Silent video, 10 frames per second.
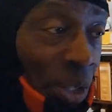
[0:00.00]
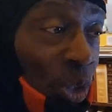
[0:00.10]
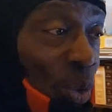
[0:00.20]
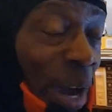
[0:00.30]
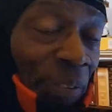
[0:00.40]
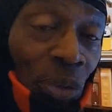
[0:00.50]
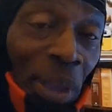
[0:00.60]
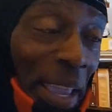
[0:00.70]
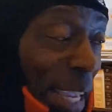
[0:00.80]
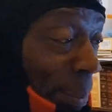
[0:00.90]
You have to
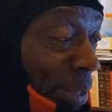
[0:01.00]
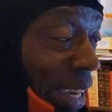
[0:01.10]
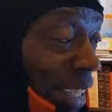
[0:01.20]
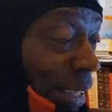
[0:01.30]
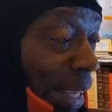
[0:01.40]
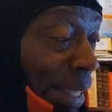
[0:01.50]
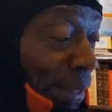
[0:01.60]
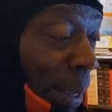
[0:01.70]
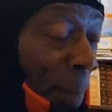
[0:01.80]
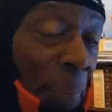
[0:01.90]
be able that end
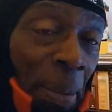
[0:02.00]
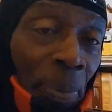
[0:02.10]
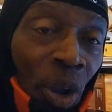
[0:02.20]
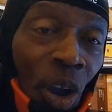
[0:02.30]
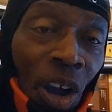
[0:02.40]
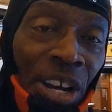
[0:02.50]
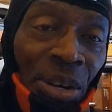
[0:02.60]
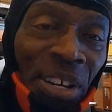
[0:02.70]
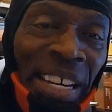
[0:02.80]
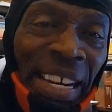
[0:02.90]
time people call
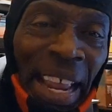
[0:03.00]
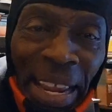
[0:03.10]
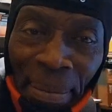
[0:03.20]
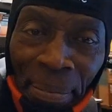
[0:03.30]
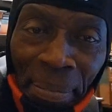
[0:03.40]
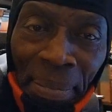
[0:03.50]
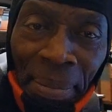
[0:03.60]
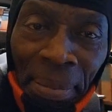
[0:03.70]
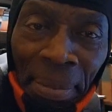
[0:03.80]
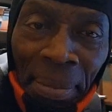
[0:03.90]
your name
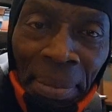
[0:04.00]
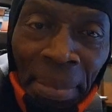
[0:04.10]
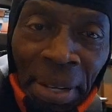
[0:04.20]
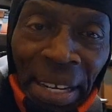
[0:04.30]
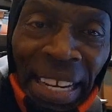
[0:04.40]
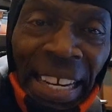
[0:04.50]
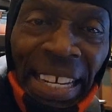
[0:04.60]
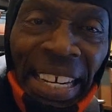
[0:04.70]
in the